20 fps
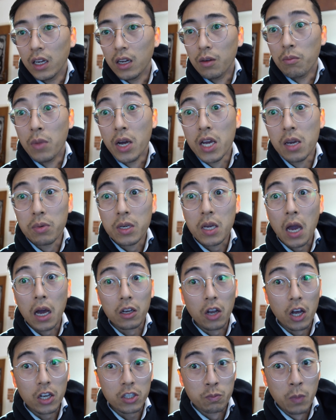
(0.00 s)
Maybe I
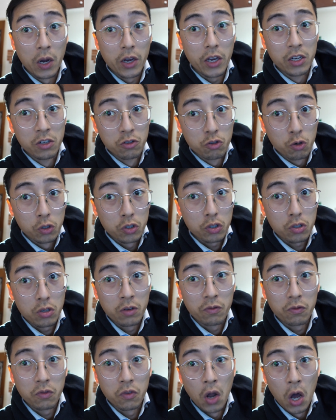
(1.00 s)
lost my interest
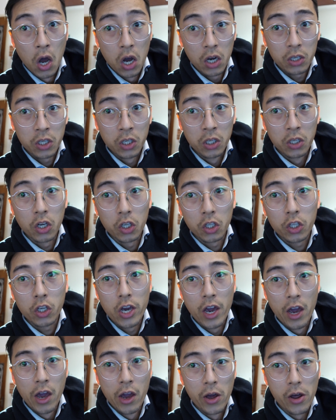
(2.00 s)
in vlogging
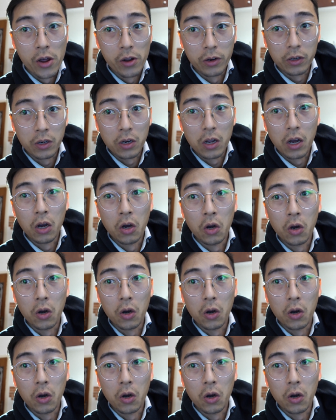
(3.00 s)
again.